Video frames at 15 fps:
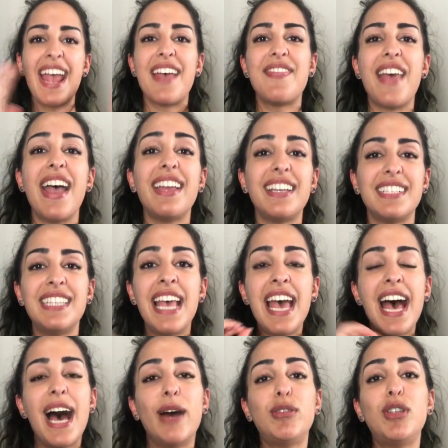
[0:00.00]
and that is
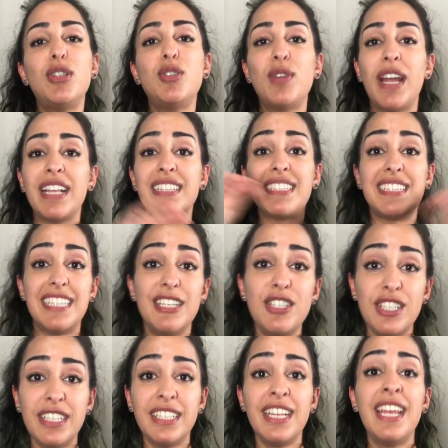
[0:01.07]
how to
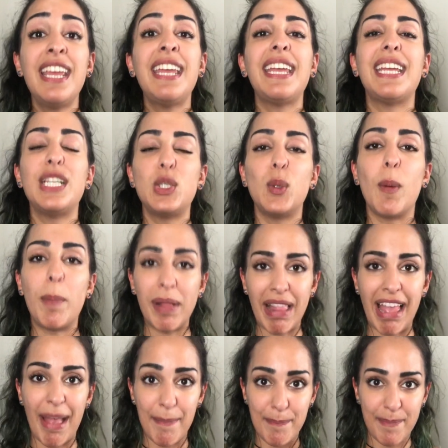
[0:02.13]
transition into a
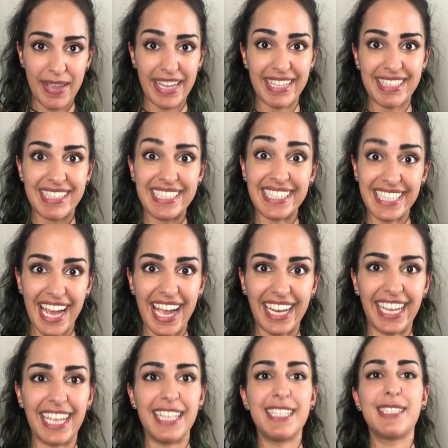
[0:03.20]
plant-based
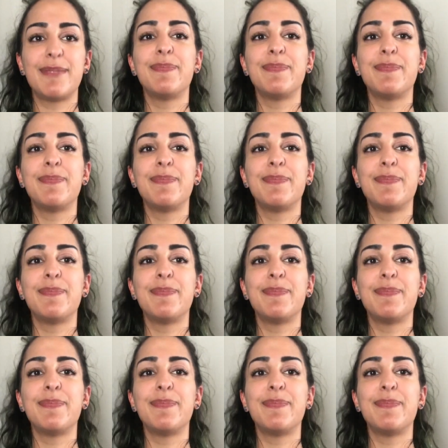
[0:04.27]
diet.